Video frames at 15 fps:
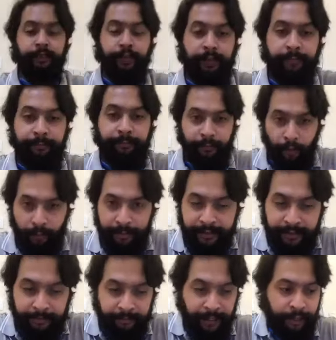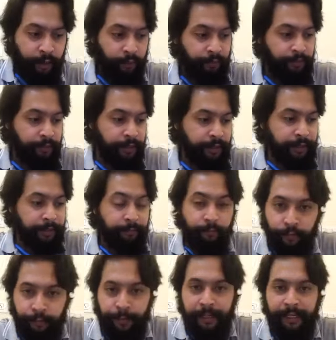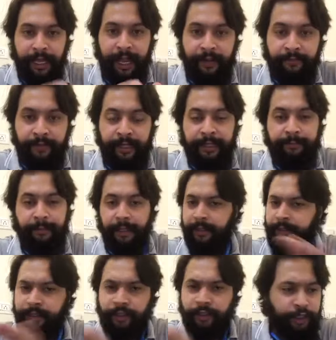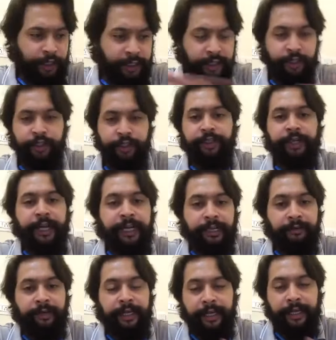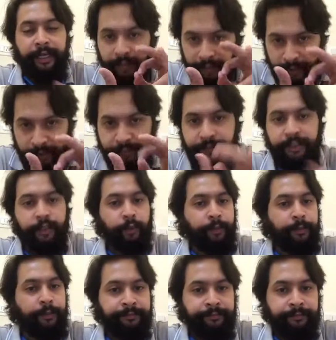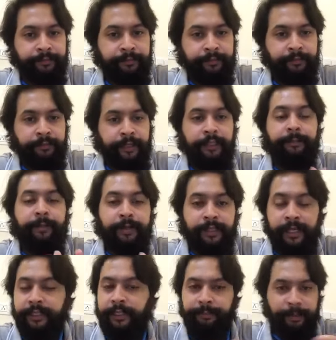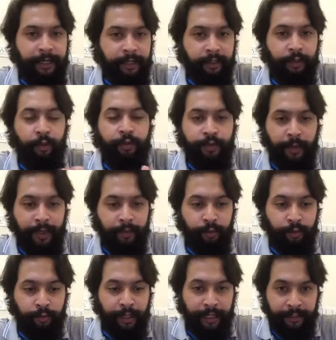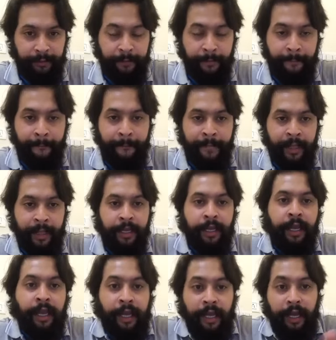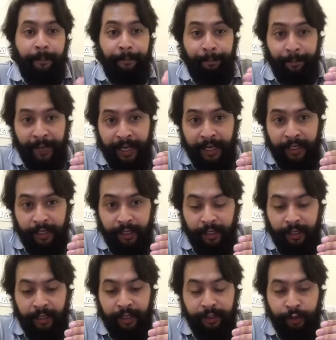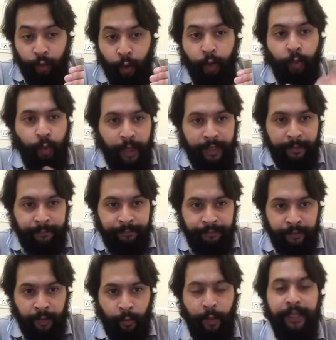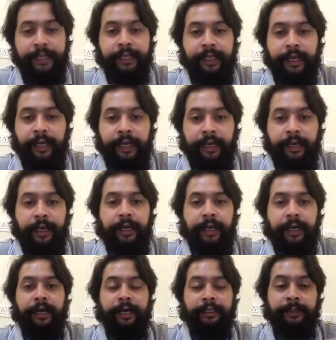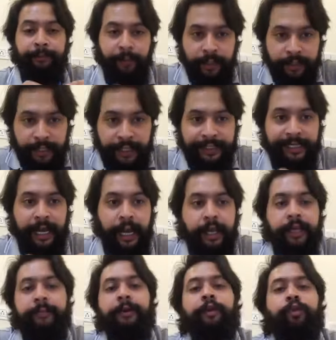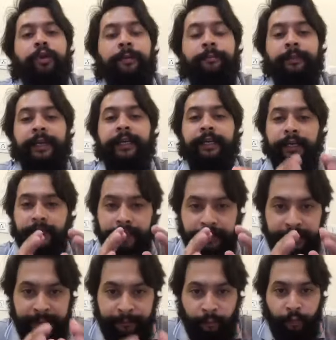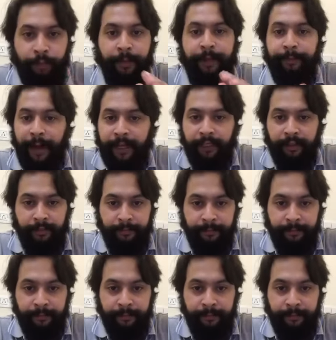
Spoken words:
or I'm performing some kind of movement, I'm feeling pain. Just straight away give 0. That the person is in pain, don't try to do that. Pain, score 1 when the person is unable to complete the movement pattern.